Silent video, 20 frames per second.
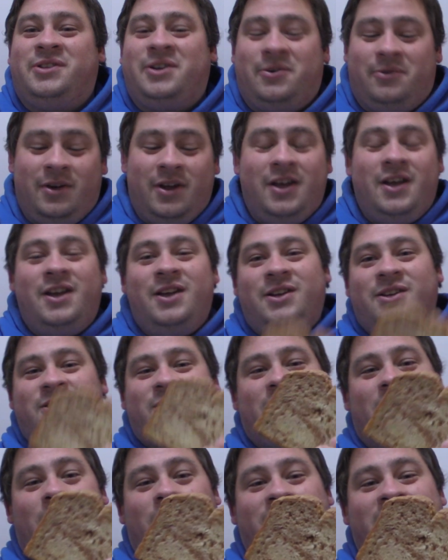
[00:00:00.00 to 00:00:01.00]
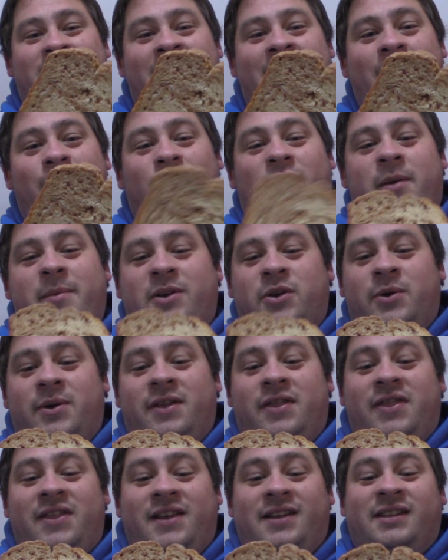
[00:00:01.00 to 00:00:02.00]
so. So today we're going to be
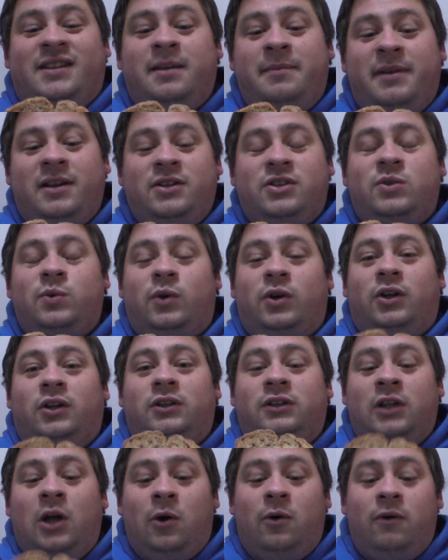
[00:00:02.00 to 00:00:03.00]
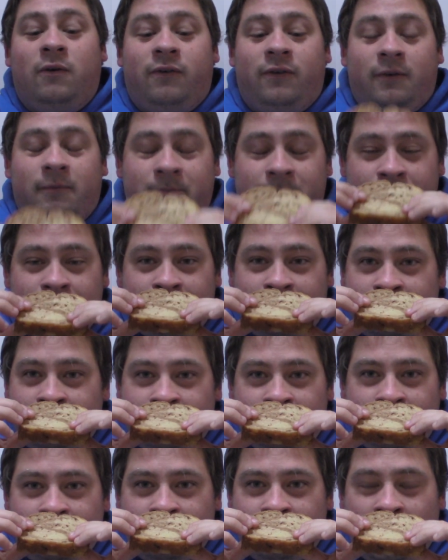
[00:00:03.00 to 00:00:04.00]
doing the cinnamon swirl loaf.
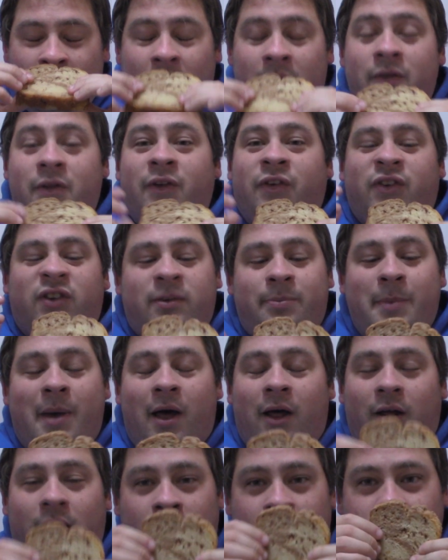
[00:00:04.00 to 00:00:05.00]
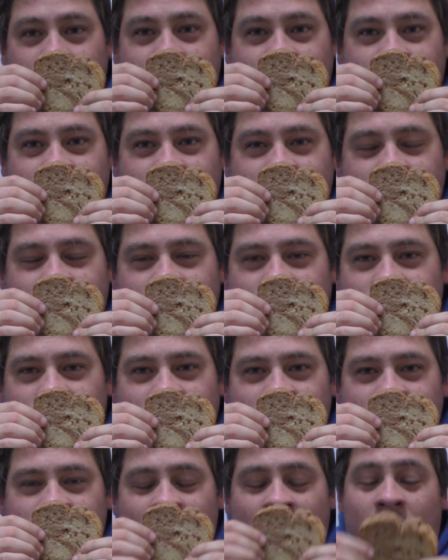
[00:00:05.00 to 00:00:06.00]
The smell
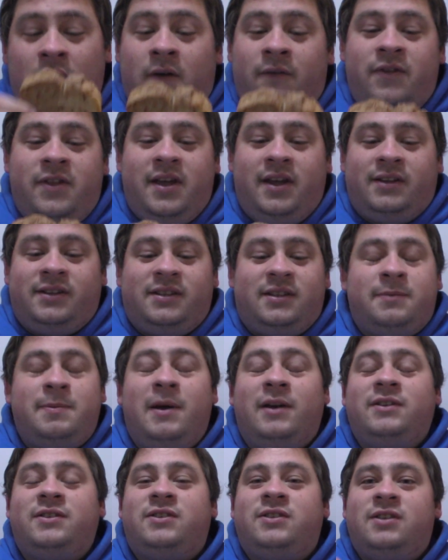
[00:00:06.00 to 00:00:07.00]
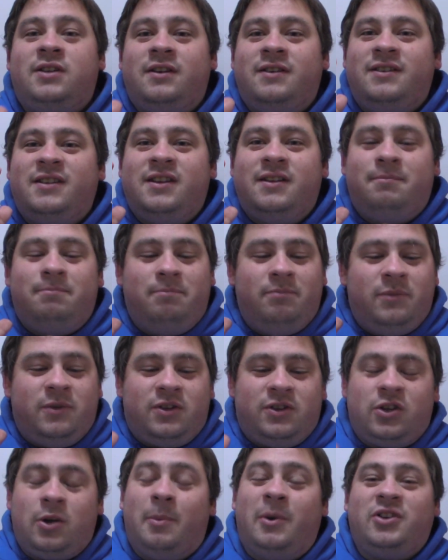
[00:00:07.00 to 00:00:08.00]
of this smells
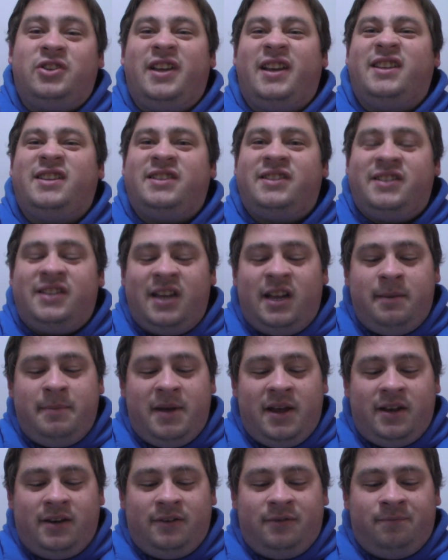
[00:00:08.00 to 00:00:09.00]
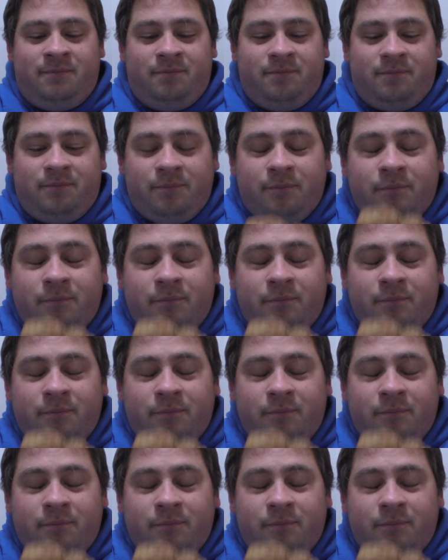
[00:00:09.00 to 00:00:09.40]
so much like cinnamon,